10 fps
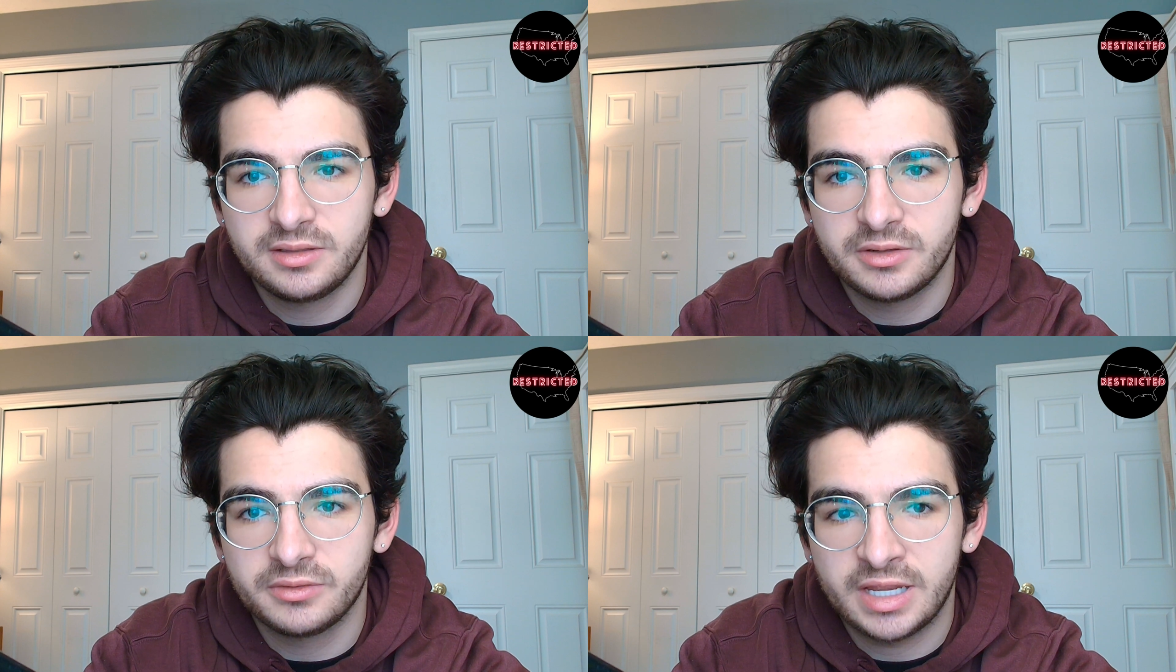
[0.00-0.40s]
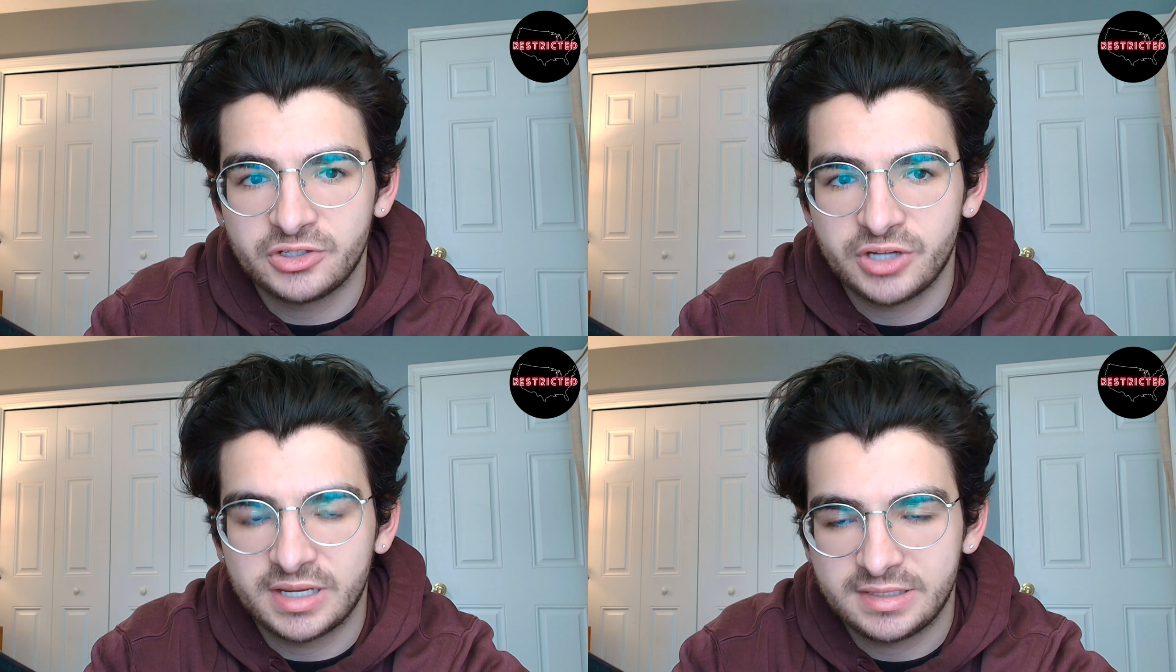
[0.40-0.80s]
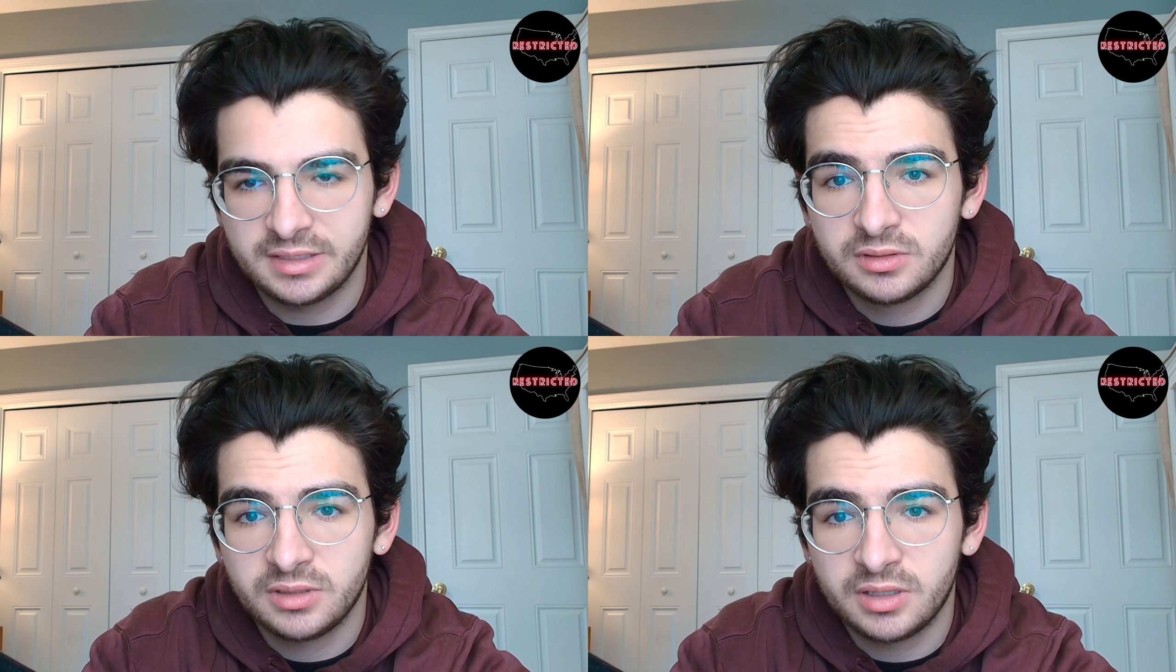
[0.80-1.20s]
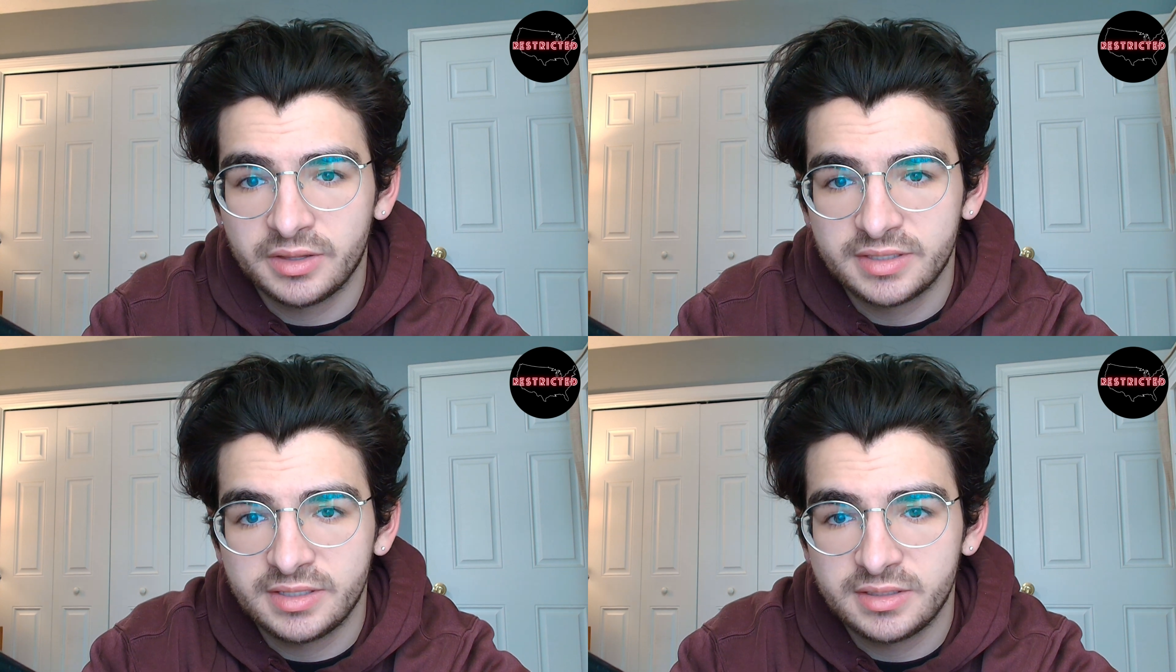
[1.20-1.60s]
digest it.
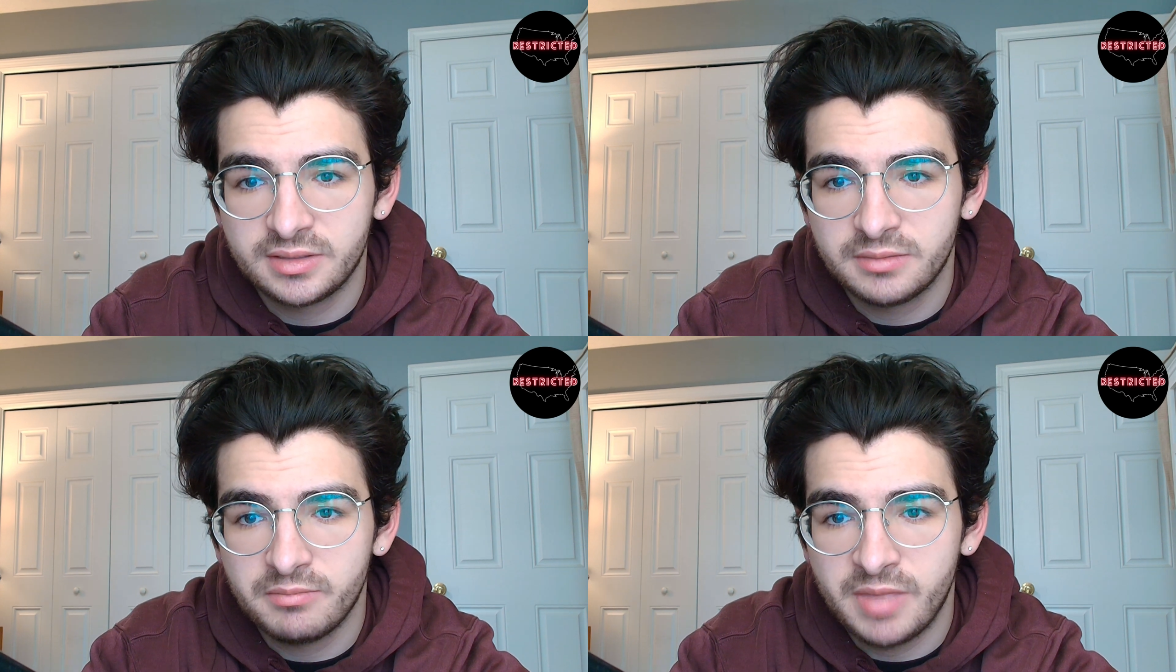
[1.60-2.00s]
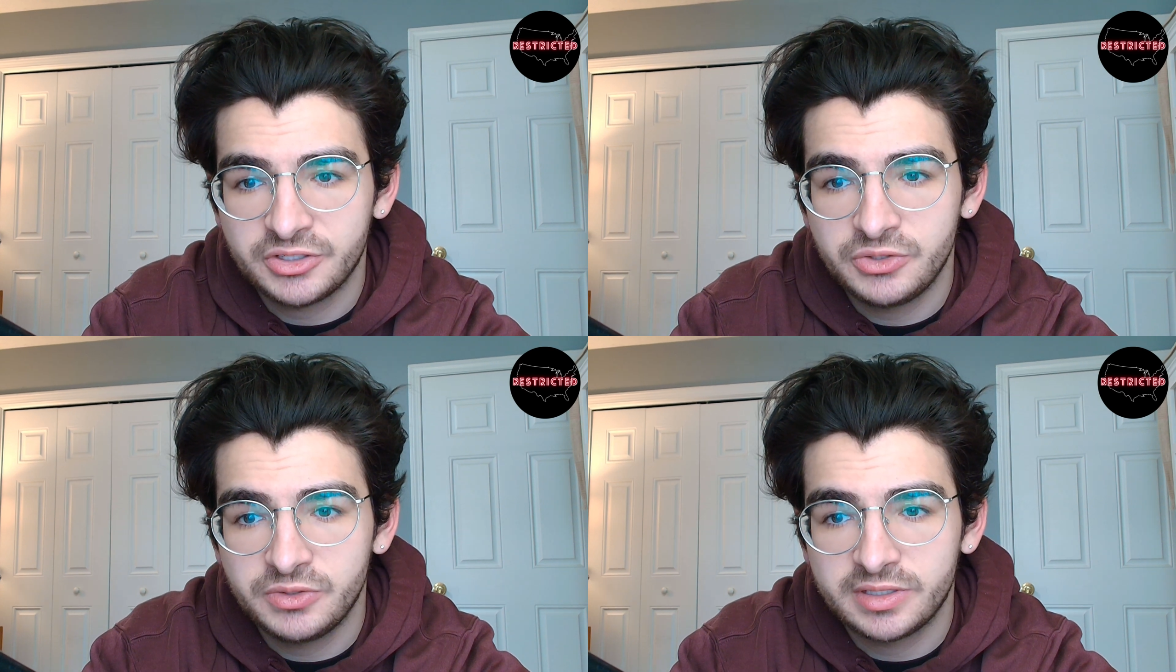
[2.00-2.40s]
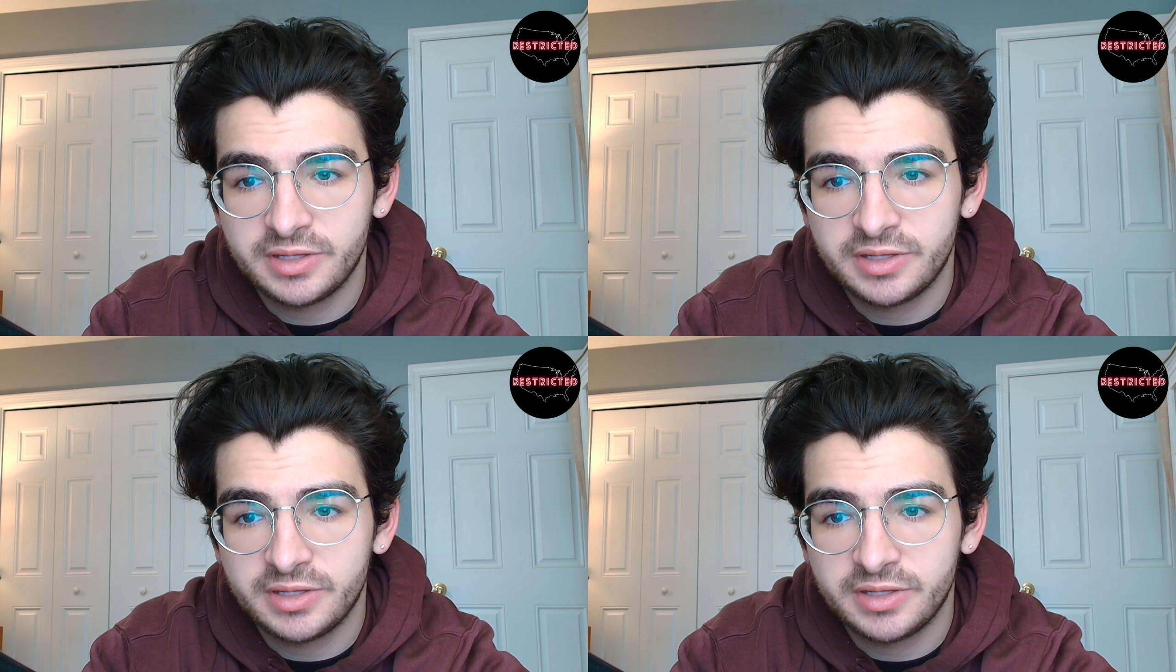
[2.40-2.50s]
This is Massachusetts